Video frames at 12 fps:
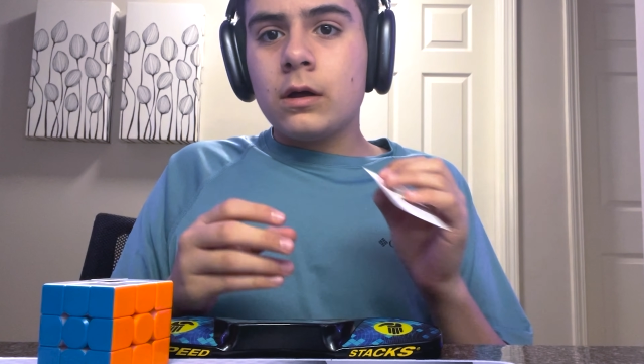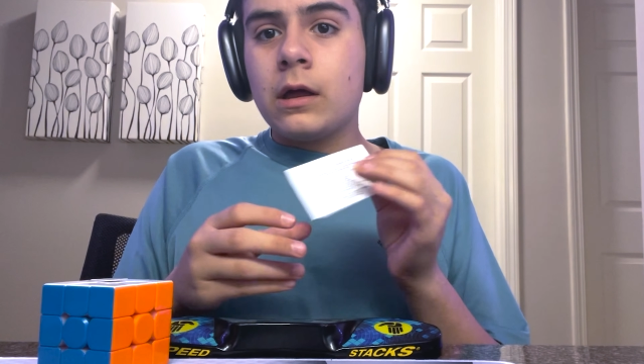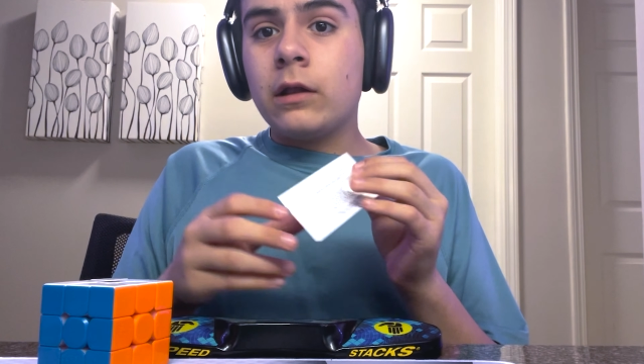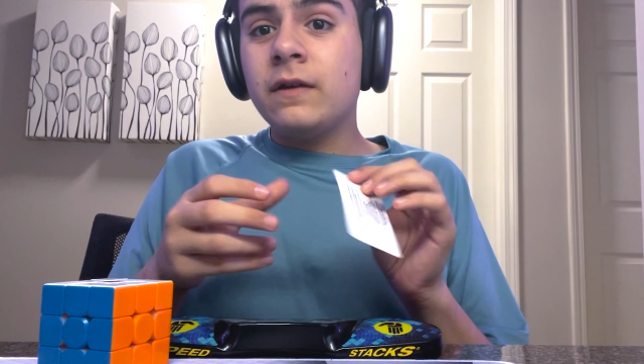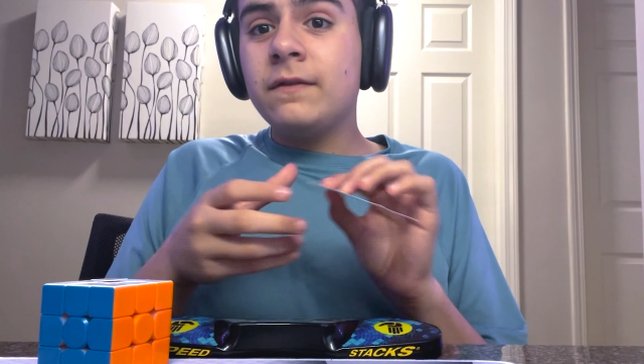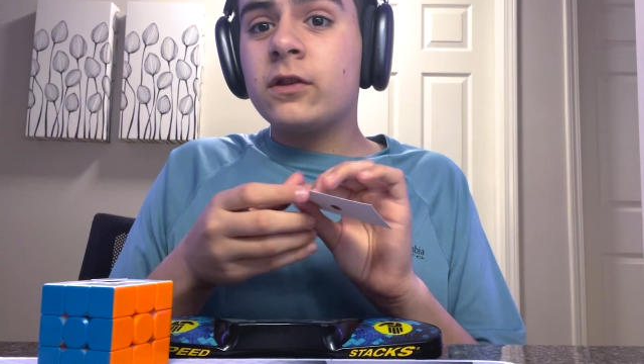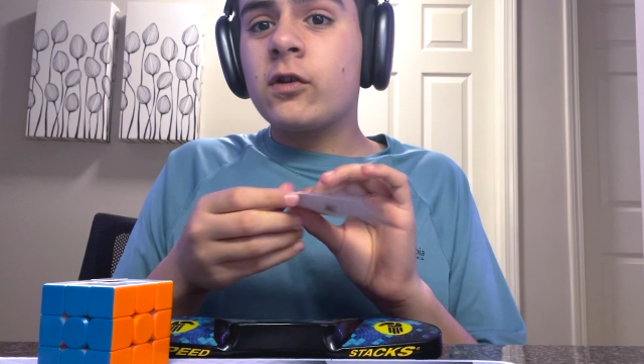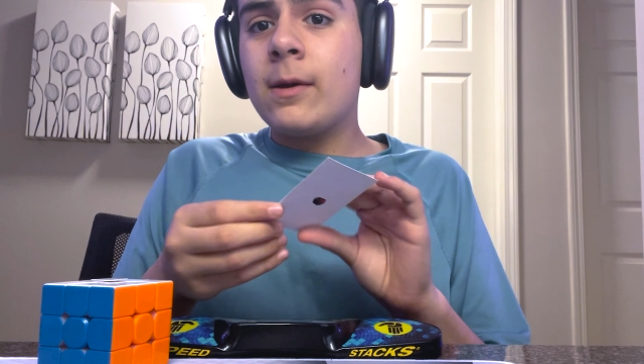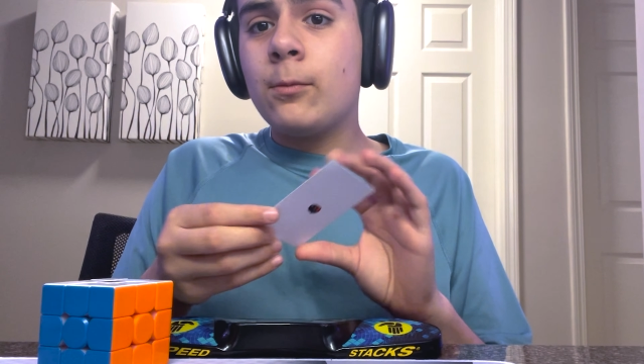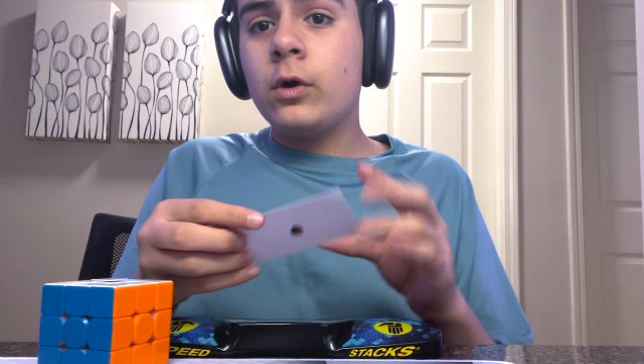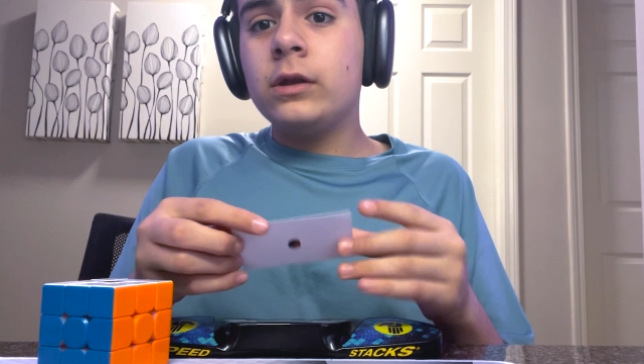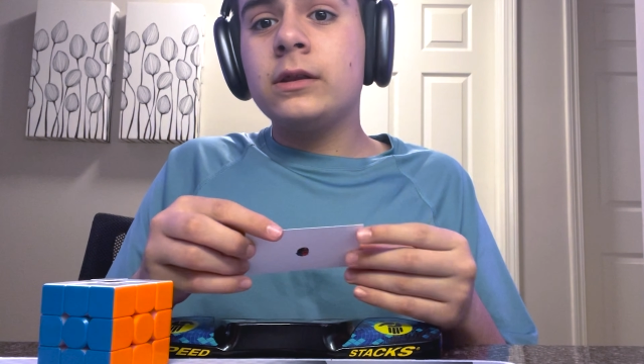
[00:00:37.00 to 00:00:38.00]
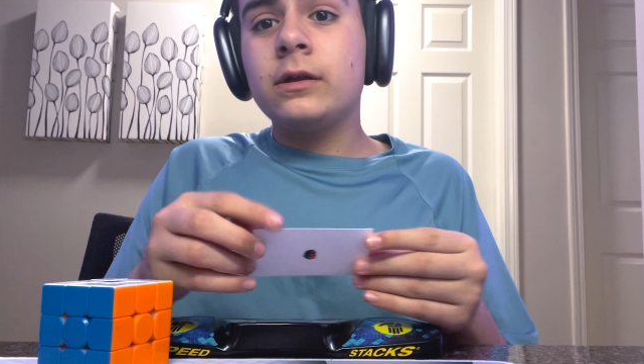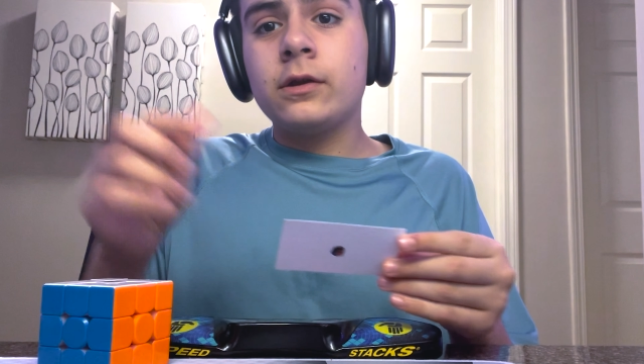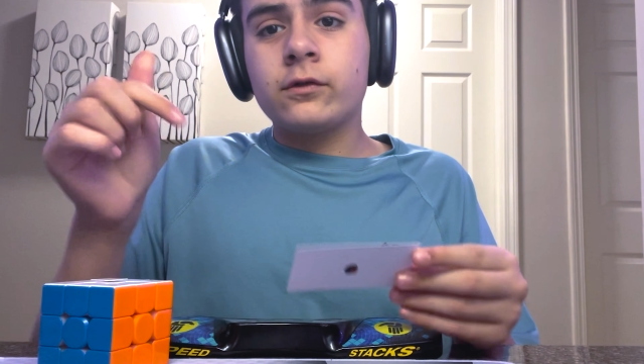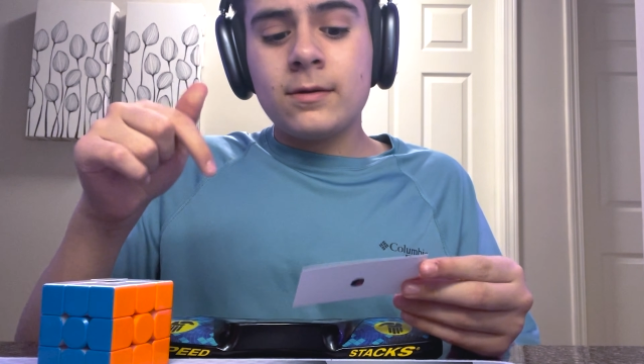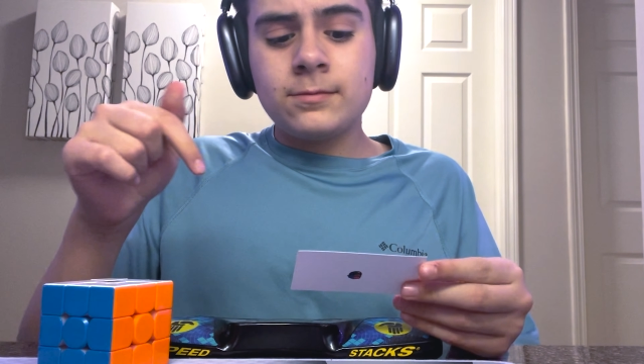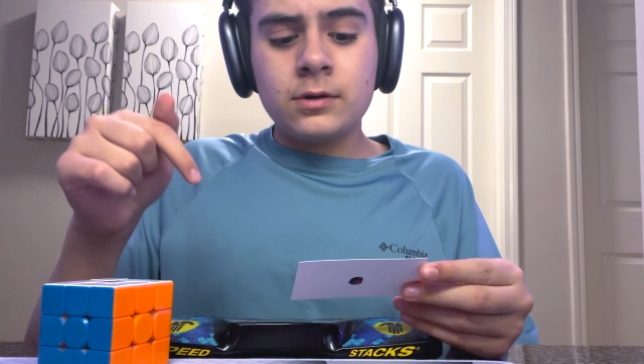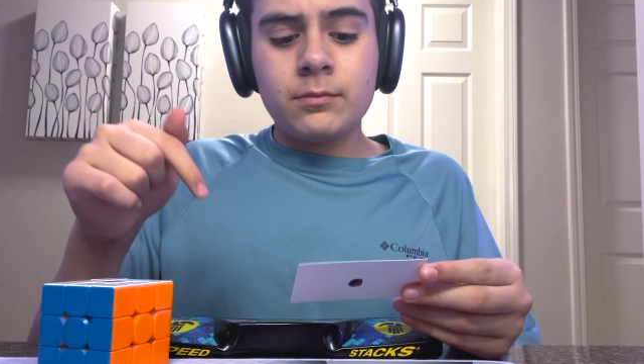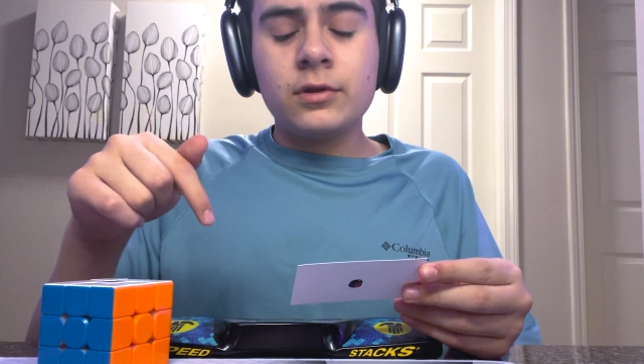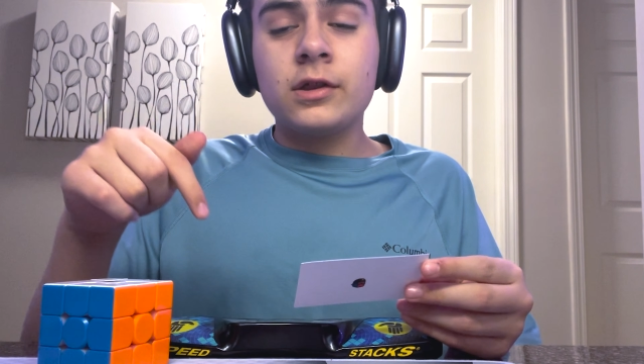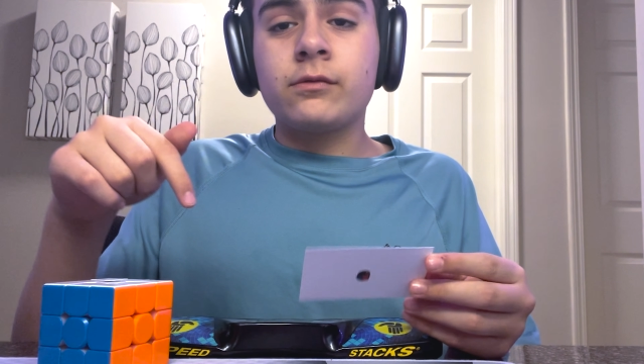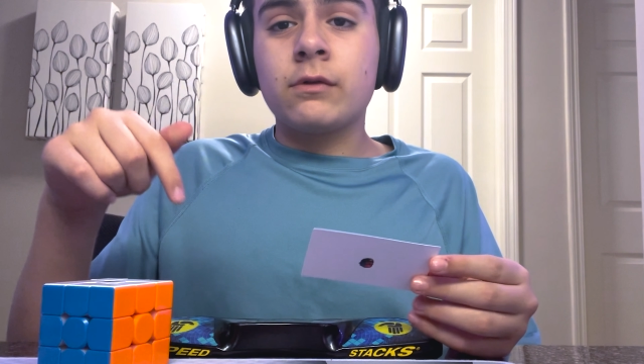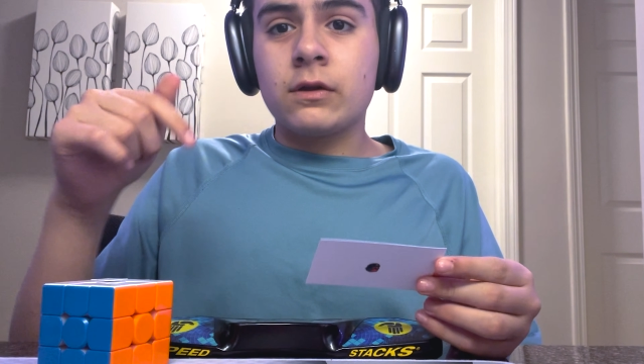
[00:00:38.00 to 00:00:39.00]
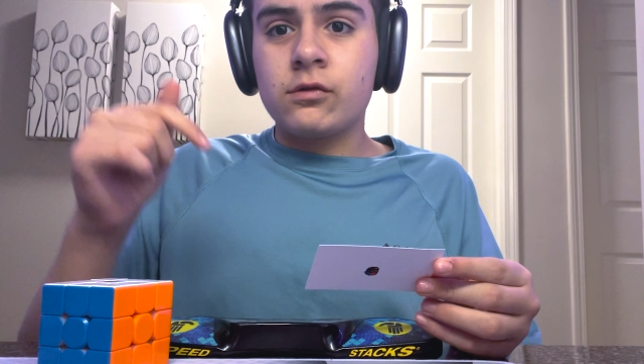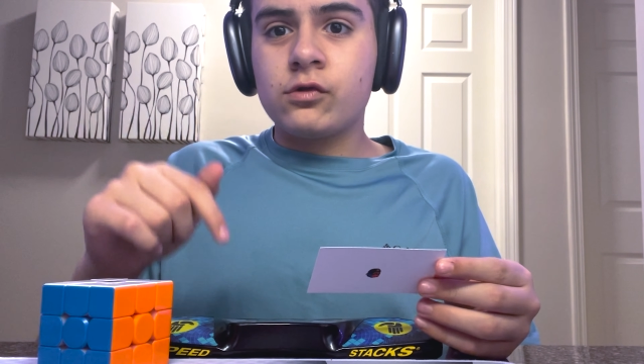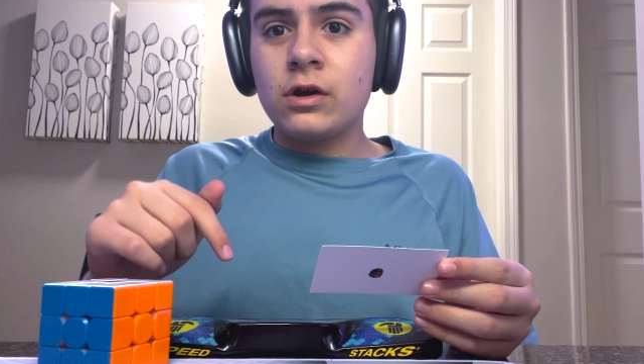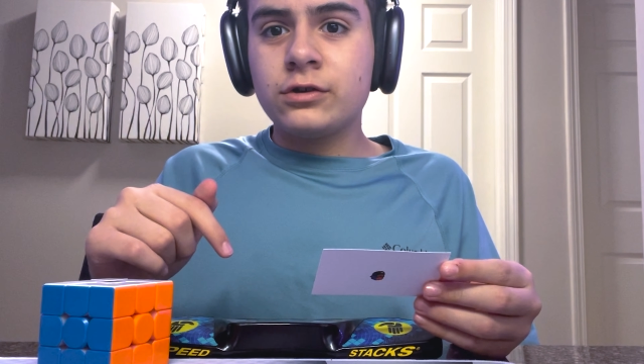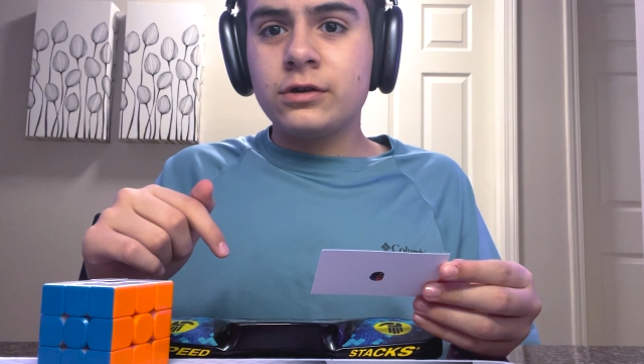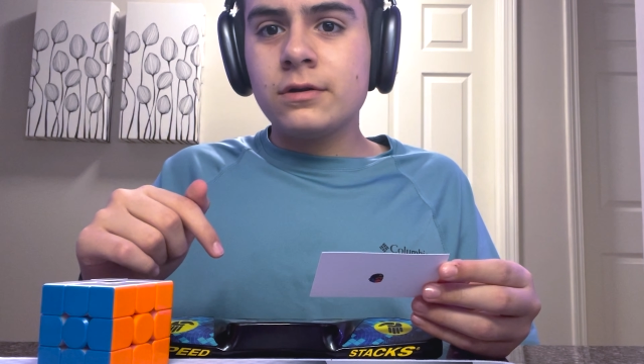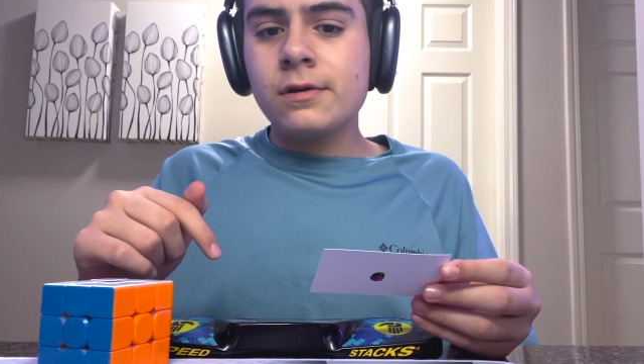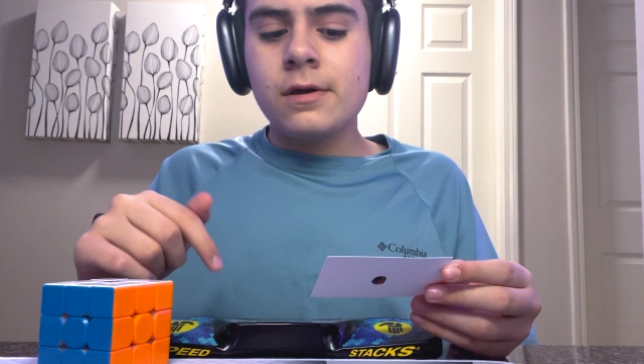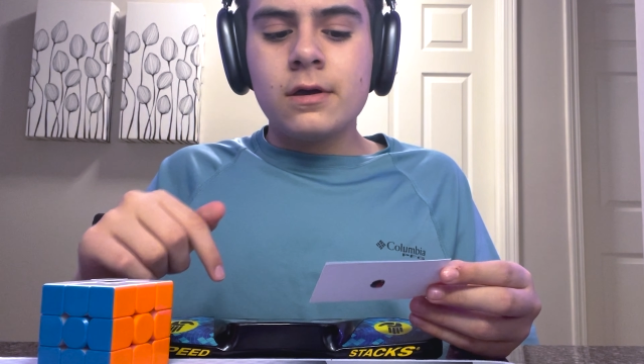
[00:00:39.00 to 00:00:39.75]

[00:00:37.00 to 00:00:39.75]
I'll leave the scramble in the description plus the reconstruction.